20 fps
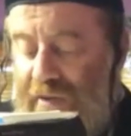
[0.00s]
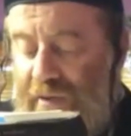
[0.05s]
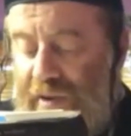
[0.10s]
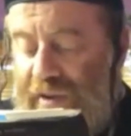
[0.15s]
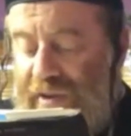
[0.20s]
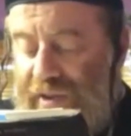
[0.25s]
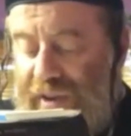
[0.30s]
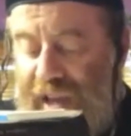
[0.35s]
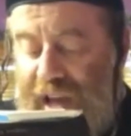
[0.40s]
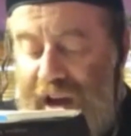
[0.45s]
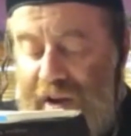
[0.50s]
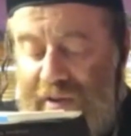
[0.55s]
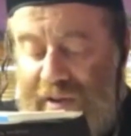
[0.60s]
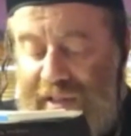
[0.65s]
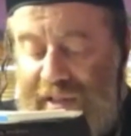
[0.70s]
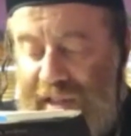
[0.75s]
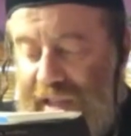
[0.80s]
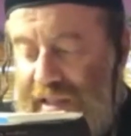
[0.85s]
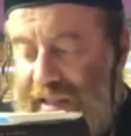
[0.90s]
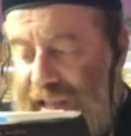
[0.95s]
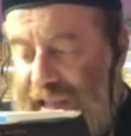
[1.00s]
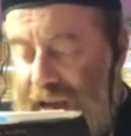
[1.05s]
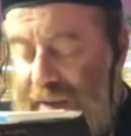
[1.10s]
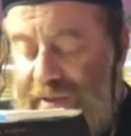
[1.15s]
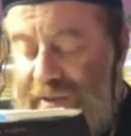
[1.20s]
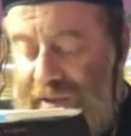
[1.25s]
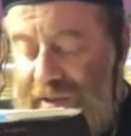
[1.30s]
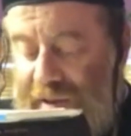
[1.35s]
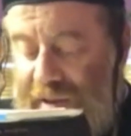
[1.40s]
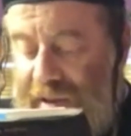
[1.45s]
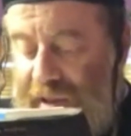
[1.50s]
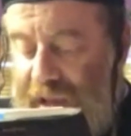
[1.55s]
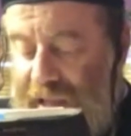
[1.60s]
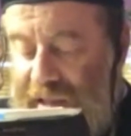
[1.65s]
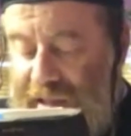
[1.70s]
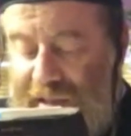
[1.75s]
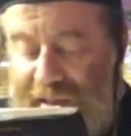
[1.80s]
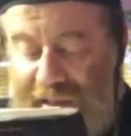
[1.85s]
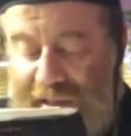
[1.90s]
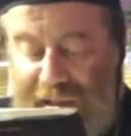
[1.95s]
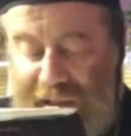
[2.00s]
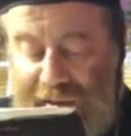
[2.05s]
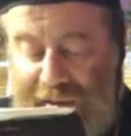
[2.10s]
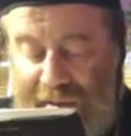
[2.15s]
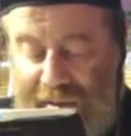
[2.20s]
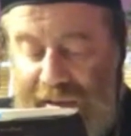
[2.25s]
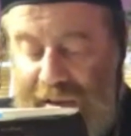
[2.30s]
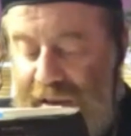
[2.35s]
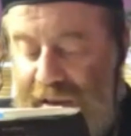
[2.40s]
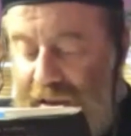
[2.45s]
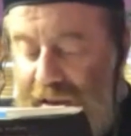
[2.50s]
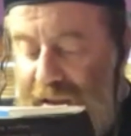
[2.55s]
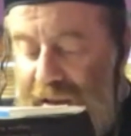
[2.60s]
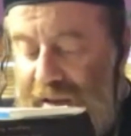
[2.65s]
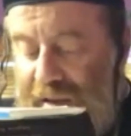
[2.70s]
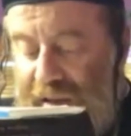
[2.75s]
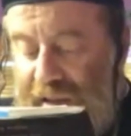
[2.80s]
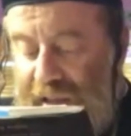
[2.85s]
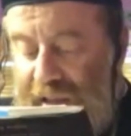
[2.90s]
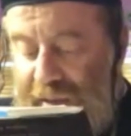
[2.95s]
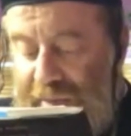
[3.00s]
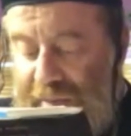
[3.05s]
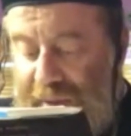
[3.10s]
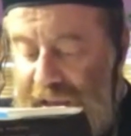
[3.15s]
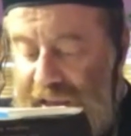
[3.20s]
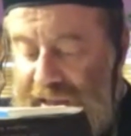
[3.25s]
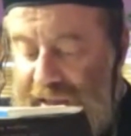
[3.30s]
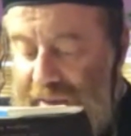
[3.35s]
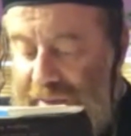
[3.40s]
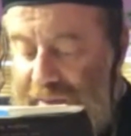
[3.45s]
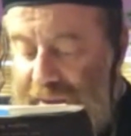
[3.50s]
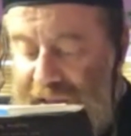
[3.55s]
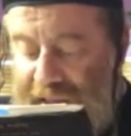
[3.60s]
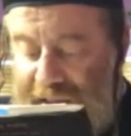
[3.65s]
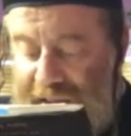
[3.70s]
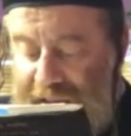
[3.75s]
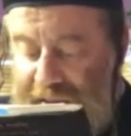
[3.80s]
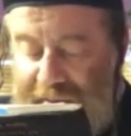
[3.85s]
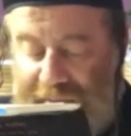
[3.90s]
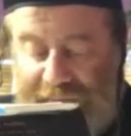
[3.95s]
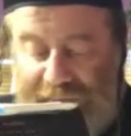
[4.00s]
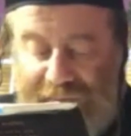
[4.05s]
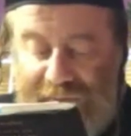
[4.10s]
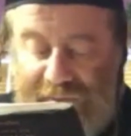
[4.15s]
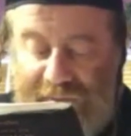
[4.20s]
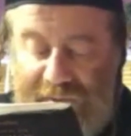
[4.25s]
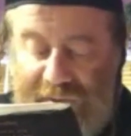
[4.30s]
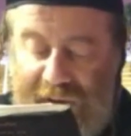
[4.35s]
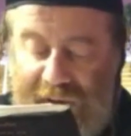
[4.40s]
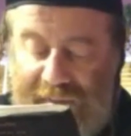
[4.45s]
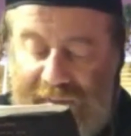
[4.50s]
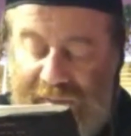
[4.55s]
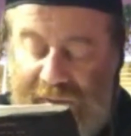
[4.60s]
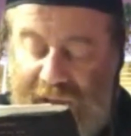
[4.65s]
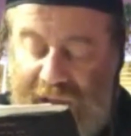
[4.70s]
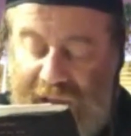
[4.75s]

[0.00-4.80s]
for 3 hours non-stop, so he makes a blessing. Okay.